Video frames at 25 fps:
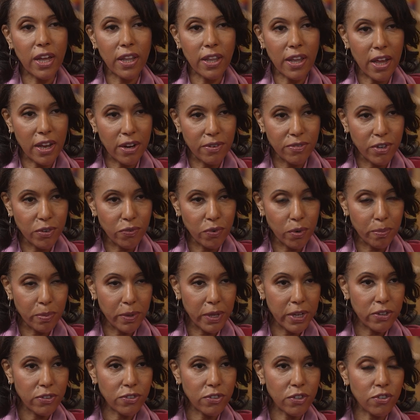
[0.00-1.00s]
a lot of different
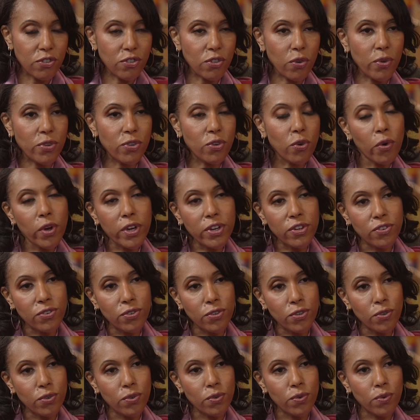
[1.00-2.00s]
places. So it's going
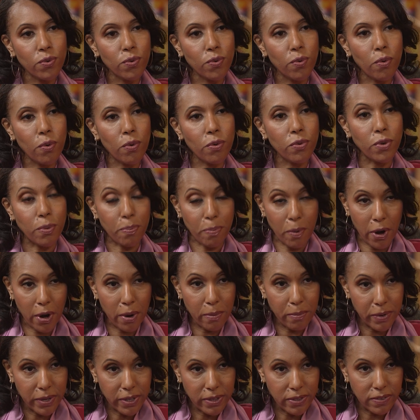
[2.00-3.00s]
to
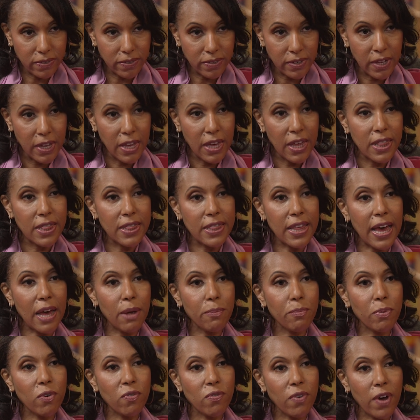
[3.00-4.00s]
departments
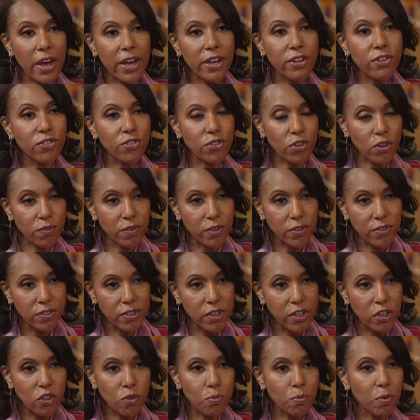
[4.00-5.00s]
that provide
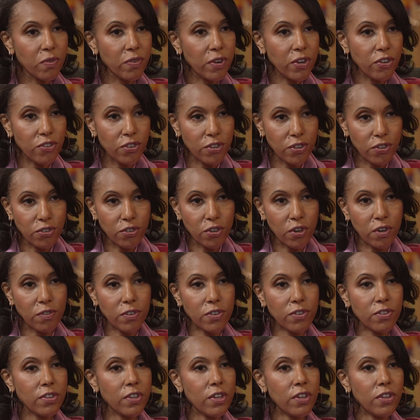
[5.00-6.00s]
services, prevention
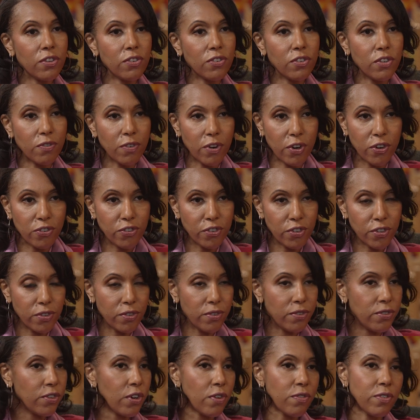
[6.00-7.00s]
services,
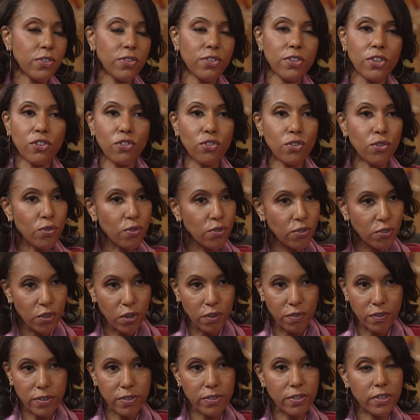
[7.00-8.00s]
diversion services, youth
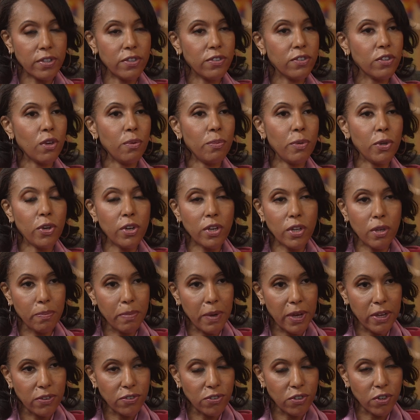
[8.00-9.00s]
services, community-based